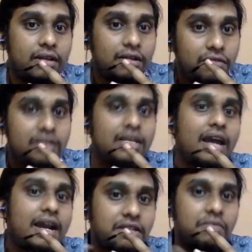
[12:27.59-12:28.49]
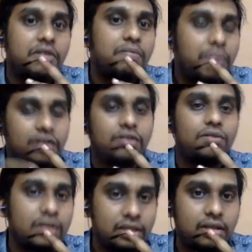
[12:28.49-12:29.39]
Now, this had some impact on
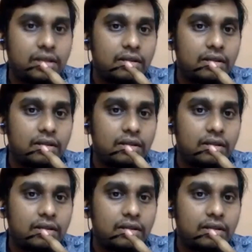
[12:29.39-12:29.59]
Odisha.